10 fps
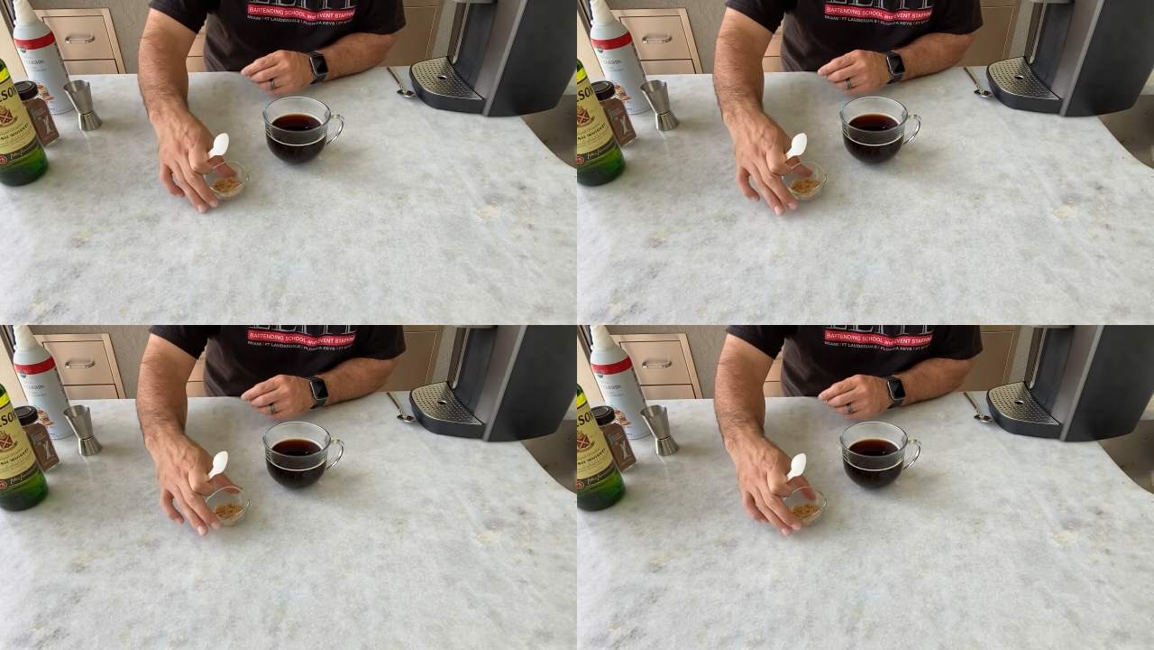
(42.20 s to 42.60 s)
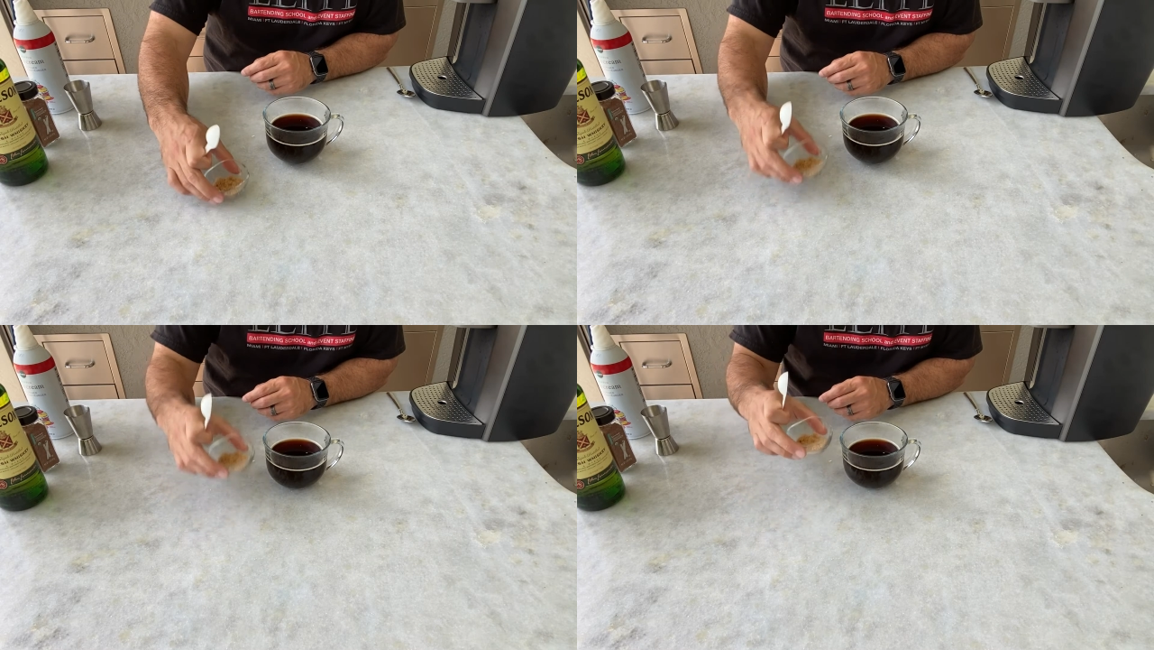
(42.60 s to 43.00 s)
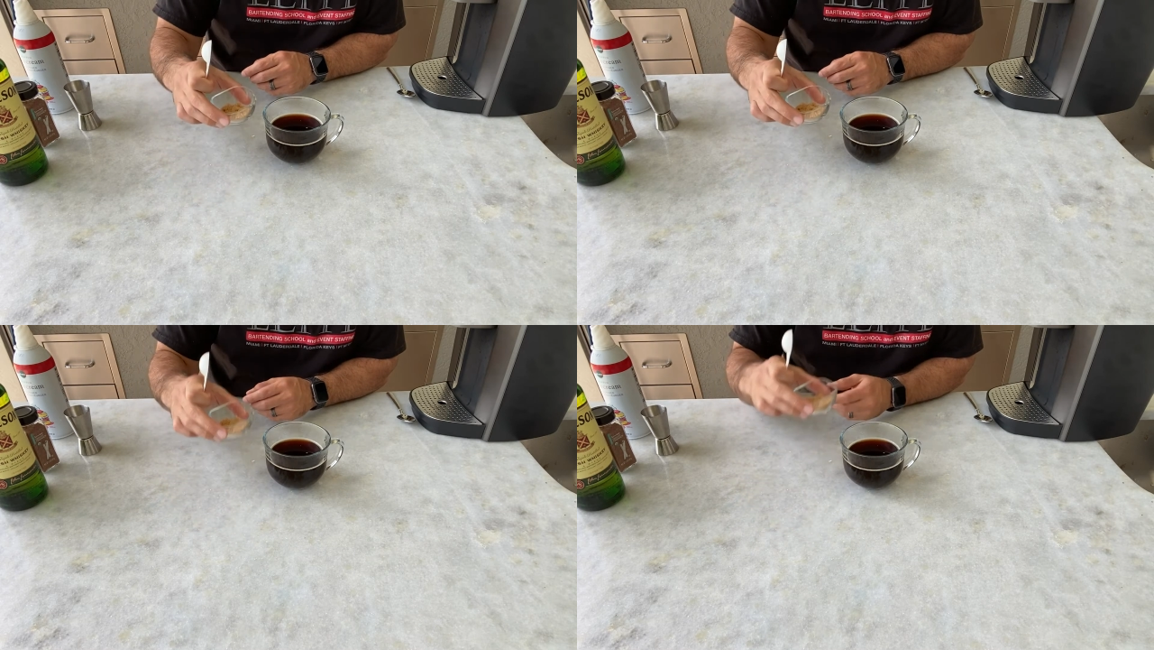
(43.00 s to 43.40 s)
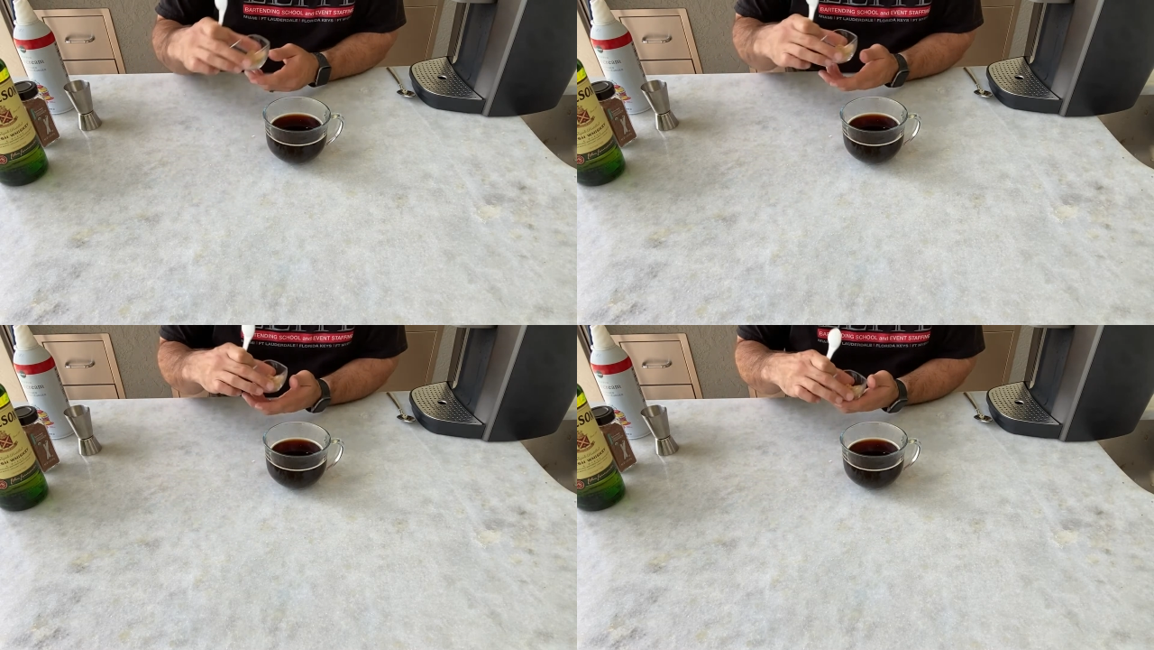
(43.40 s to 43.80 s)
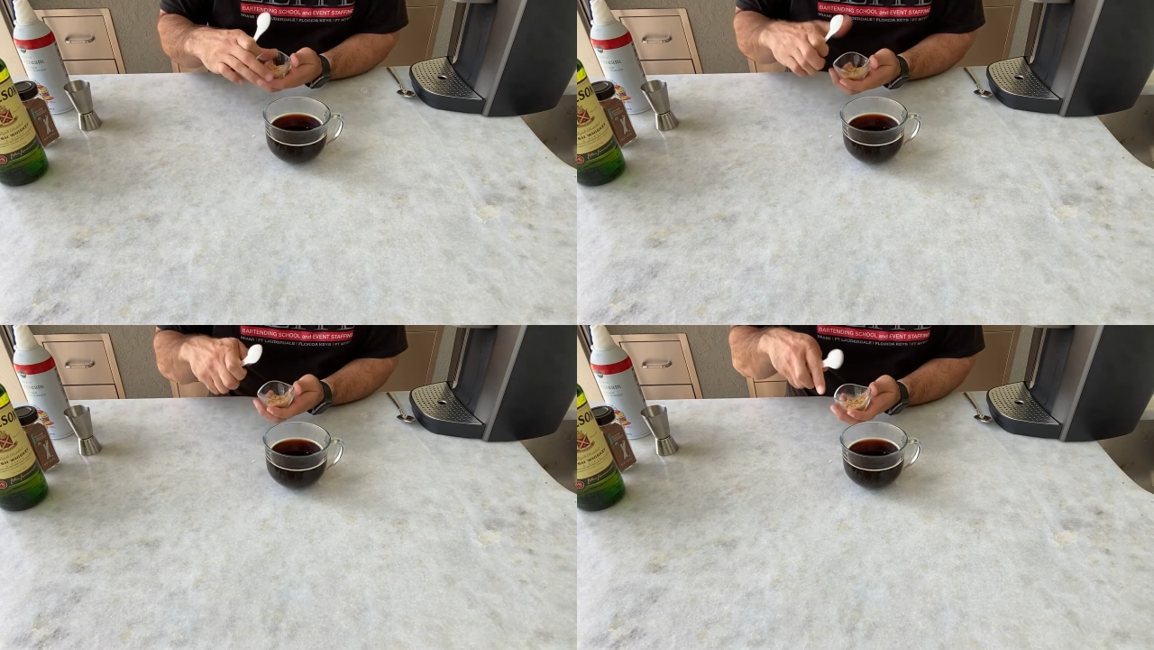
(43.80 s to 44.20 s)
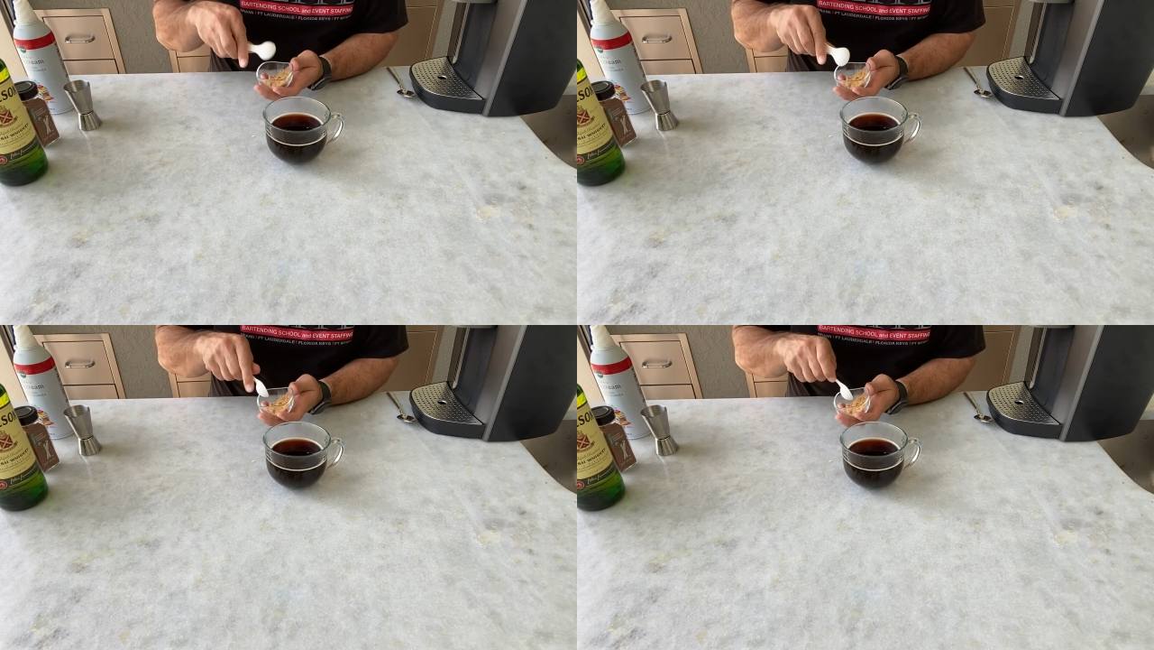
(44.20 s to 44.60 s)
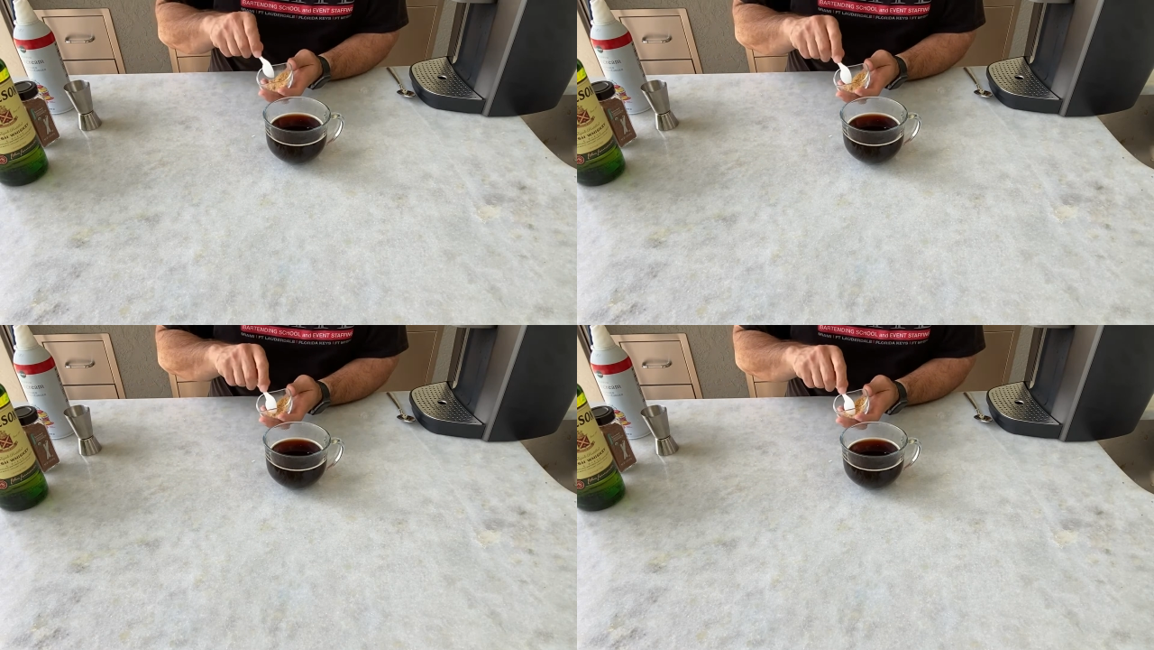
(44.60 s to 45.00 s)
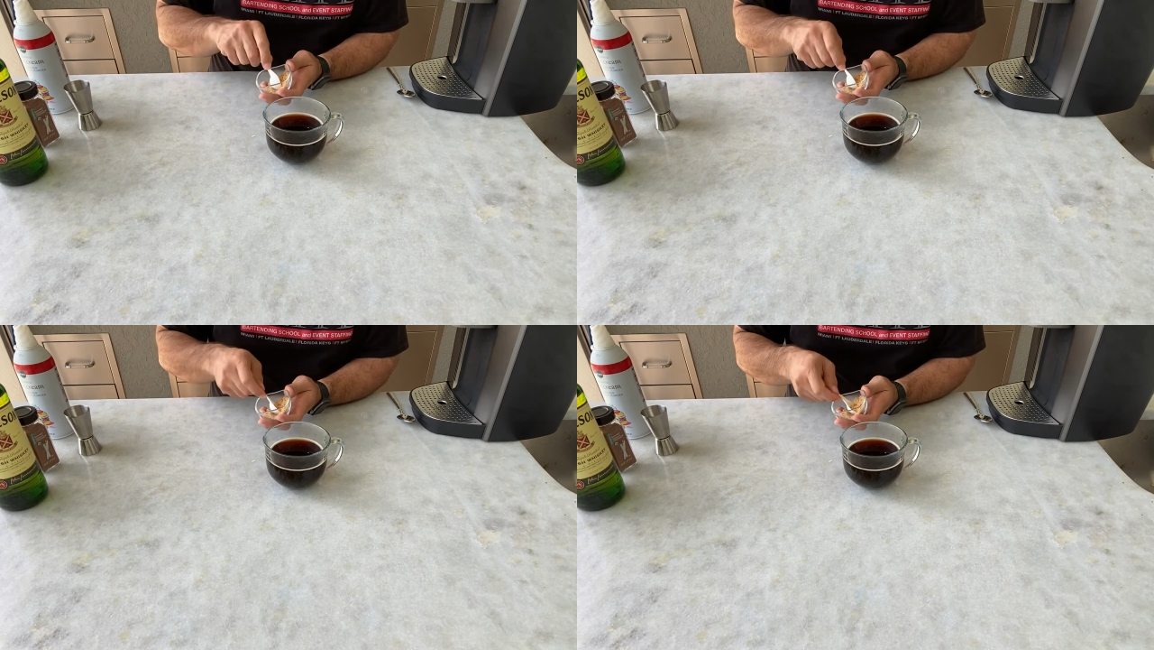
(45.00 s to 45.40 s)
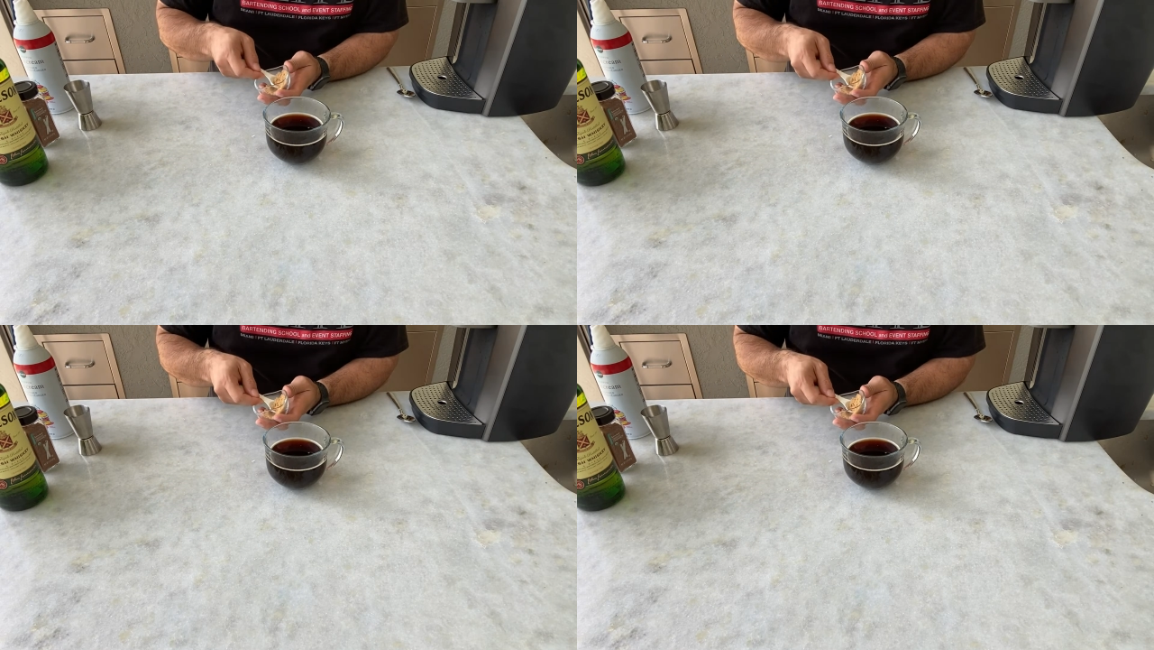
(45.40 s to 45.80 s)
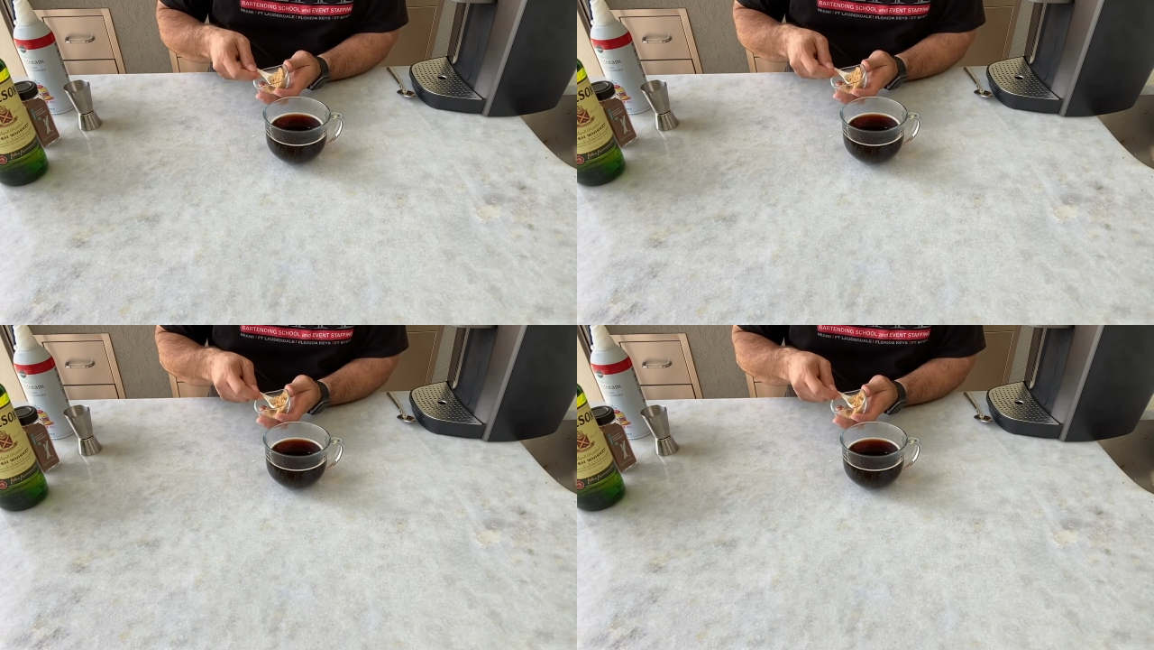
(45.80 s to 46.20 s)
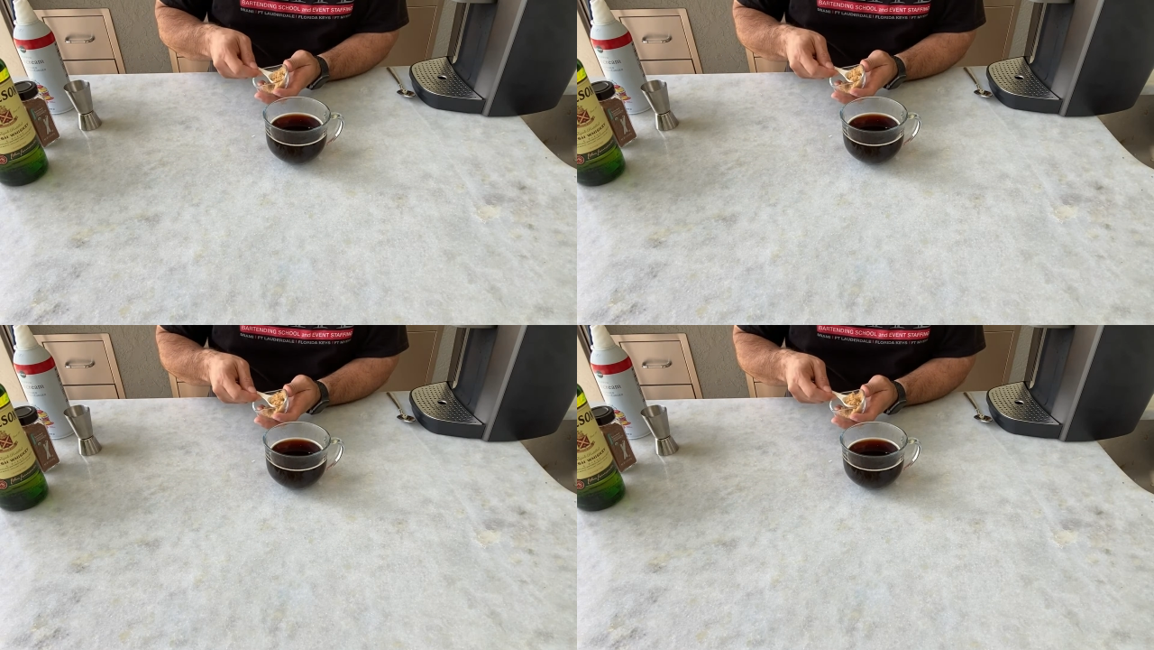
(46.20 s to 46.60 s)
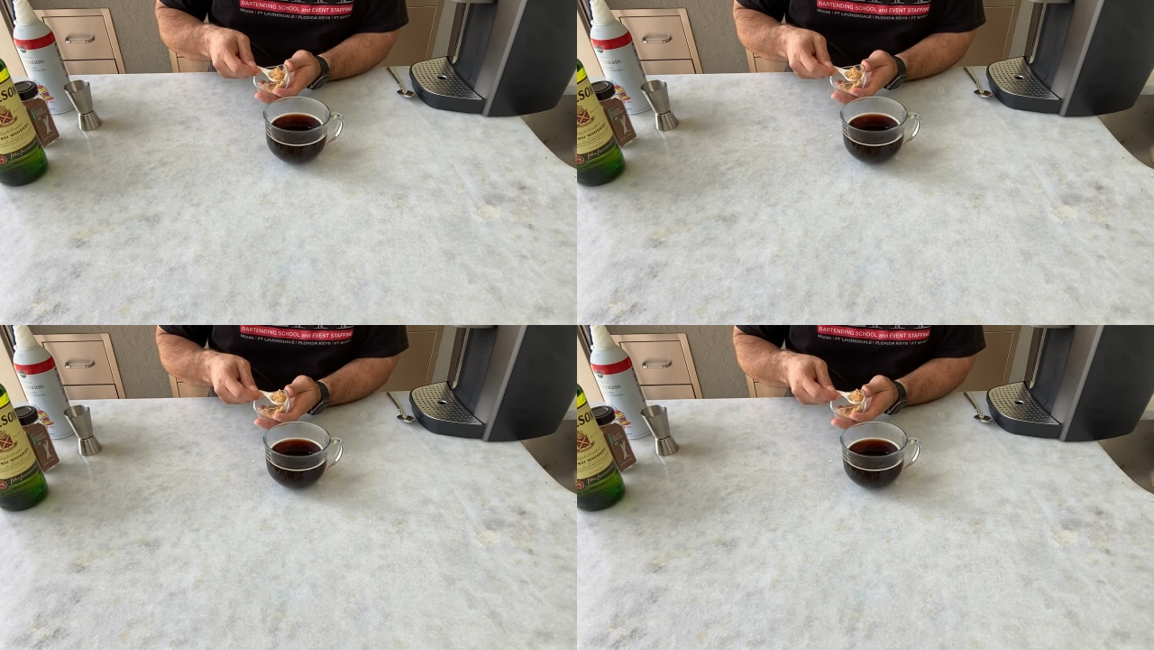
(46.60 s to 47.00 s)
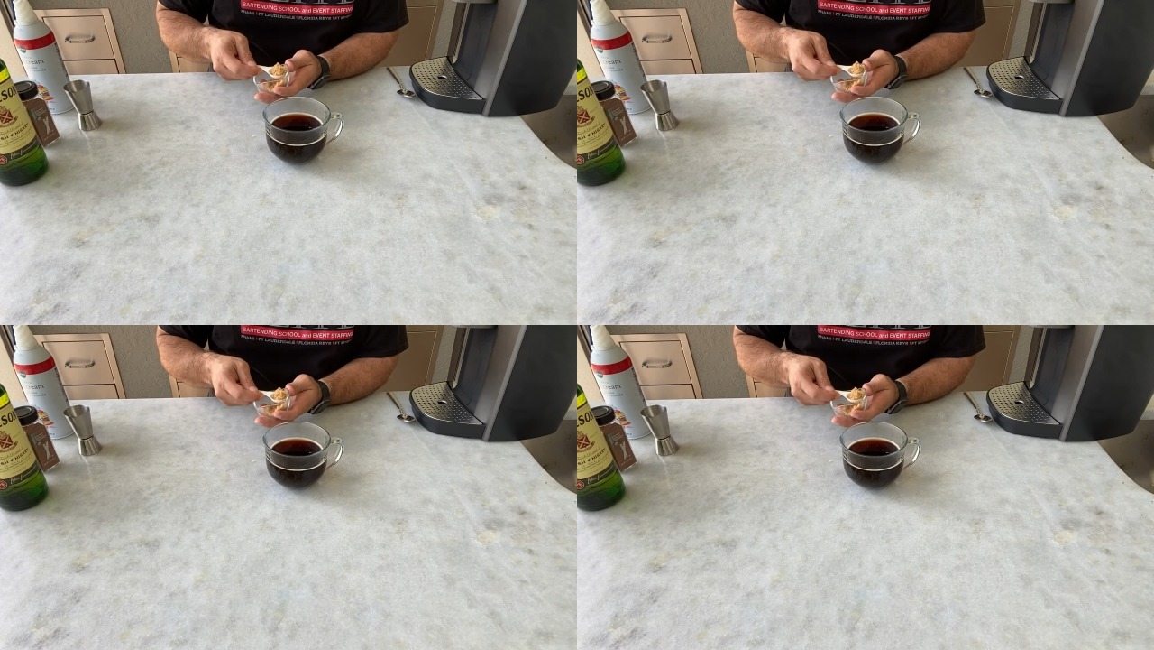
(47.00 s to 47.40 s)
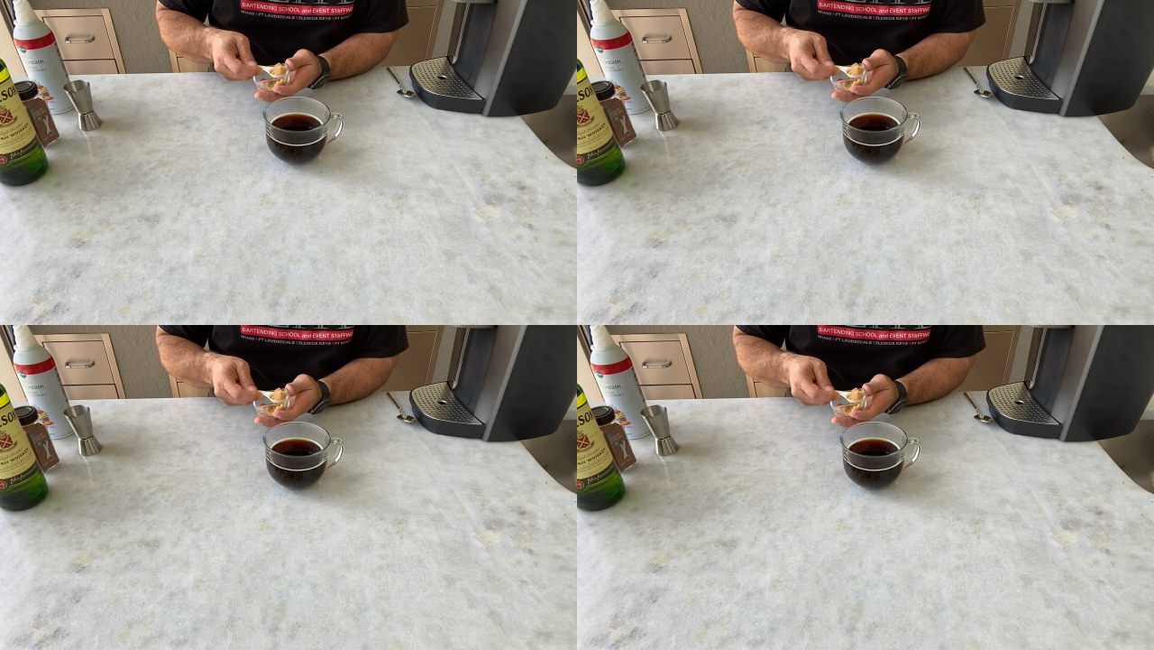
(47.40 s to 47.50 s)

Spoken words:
(no speaker visible)